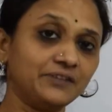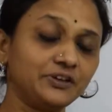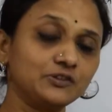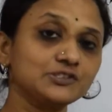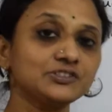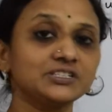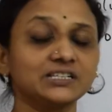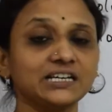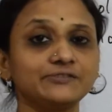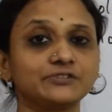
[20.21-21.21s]
We also
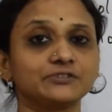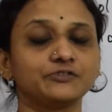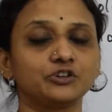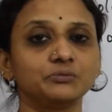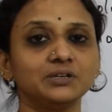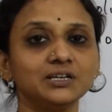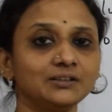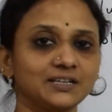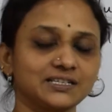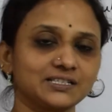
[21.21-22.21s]
derived a formula,
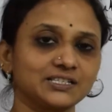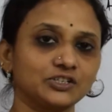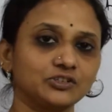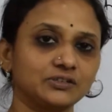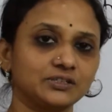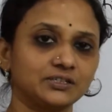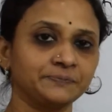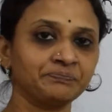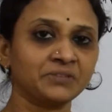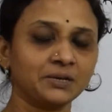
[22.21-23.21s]
that is your
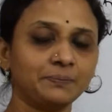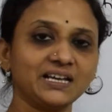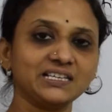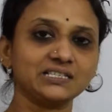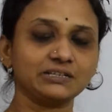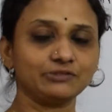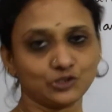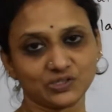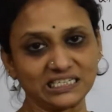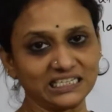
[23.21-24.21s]
pi is
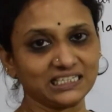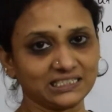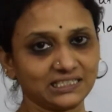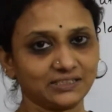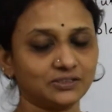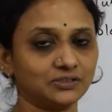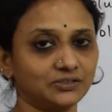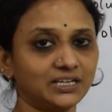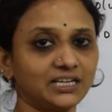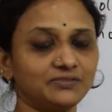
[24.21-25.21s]
equal to CRT,
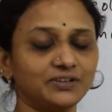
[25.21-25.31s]
right?